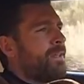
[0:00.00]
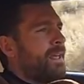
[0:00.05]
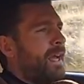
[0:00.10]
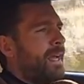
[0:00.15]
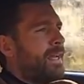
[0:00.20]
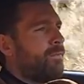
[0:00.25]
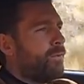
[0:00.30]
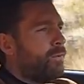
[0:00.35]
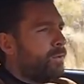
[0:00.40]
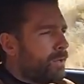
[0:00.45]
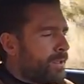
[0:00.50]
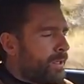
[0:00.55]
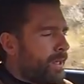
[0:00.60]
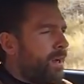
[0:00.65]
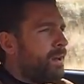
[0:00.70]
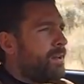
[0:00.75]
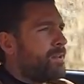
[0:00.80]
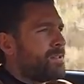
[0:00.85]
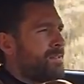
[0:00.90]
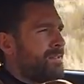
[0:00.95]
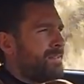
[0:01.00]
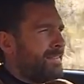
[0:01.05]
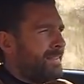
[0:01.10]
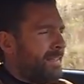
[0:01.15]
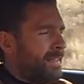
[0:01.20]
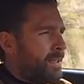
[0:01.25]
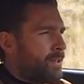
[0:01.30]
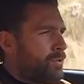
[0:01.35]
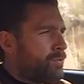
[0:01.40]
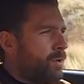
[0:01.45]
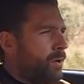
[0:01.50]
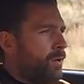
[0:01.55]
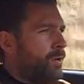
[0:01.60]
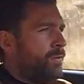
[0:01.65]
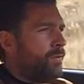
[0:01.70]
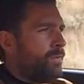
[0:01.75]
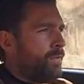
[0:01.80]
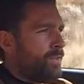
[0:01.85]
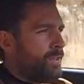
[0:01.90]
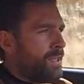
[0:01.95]
And of all the cars that I
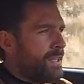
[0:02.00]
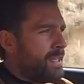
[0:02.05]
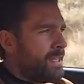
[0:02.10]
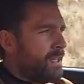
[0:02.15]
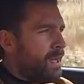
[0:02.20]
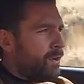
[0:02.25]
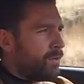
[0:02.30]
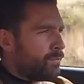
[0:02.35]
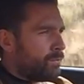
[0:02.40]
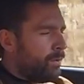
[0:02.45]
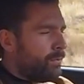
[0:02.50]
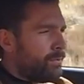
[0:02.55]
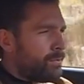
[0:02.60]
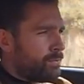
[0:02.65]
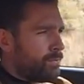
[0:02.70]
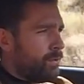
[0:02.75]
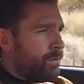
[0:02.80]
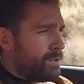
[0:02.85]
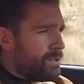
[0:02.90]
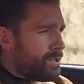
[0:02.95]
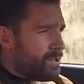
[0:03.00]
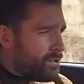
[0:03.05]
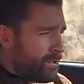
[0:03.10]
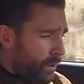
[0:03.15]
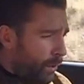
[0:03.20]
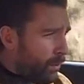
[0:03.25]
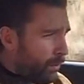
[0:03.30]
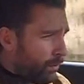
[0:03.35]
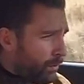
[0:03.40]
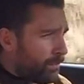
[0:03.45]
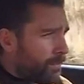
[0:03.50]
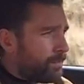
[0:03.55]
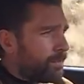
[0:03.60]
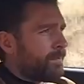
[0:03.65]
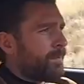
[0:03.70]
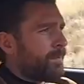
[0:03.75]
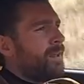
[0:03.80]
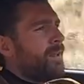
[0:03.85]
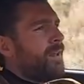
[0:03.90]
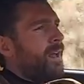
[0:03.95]
drove, the Rolls-Royce Dawn
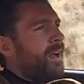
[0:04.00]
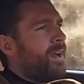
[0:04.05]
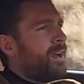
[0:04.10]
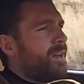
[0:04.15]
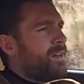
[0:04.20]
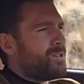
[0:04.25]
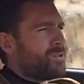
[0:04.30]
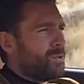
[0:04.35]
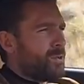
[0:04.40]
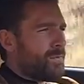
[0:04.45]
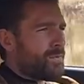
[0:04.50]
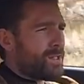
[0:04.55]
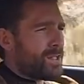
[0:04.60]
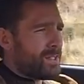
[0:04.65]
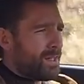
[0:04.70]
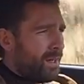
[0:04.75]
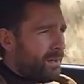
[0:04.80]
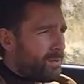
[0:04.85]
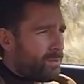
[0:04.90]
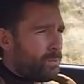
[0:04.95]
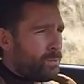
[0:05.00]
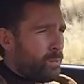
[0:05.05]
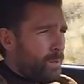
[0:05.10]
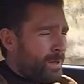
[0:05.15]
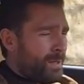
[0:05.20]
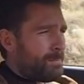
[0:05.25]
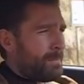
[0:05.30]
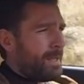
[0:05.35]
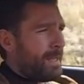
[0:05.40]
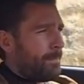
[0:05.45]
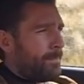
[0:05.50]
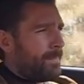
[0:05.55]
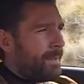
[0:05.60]
uh, sort of stuck with me.